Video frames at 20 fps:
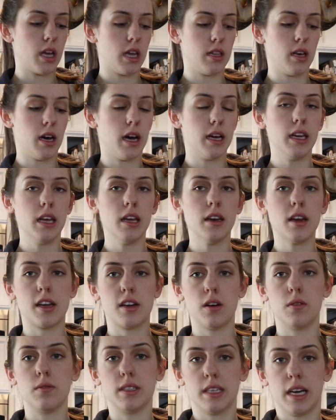And the onion I
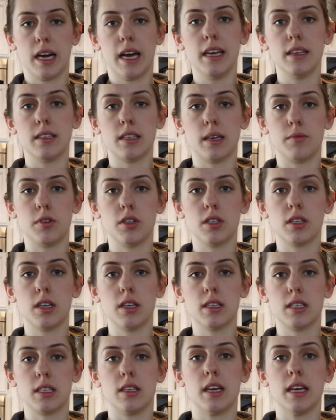don't dice, I'm just
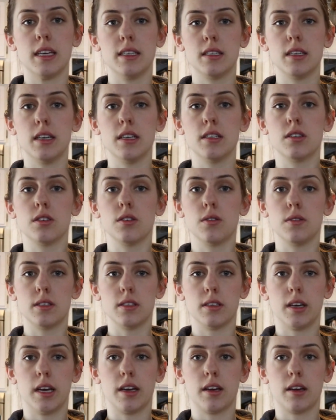gonna slice it so
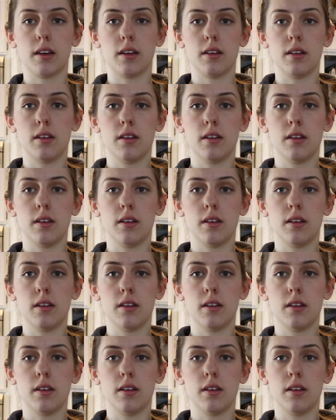it's like